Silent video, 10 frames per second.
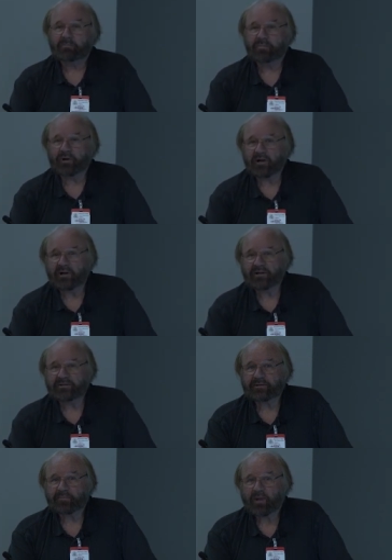
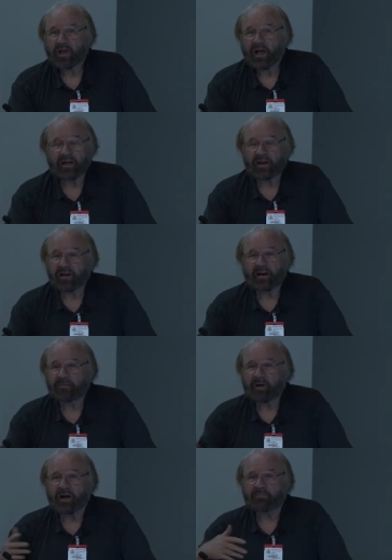Because, and, and
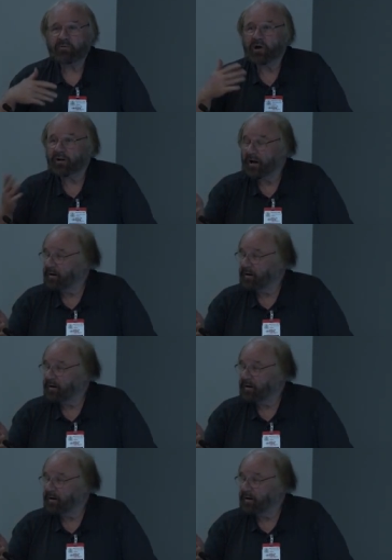I'm, I'm not,